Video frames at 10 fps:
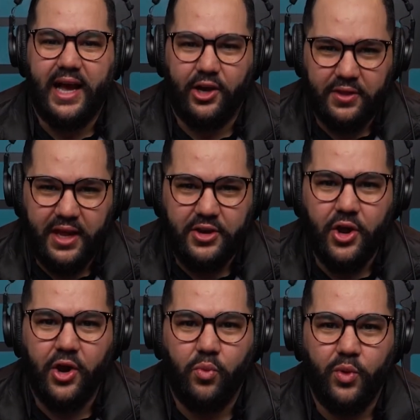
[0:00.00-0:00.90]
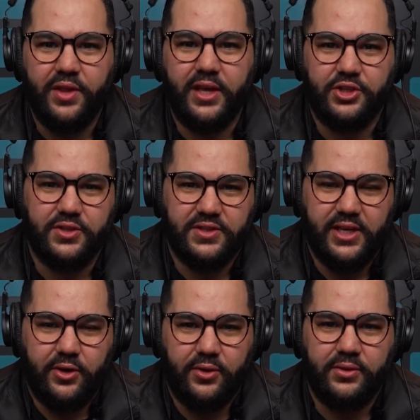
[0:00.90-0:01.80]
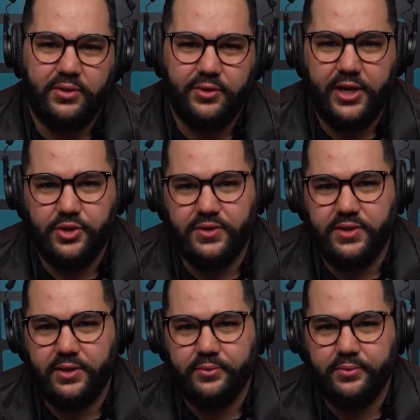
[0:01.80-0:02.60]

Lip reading: How do they know when they should scale their agency?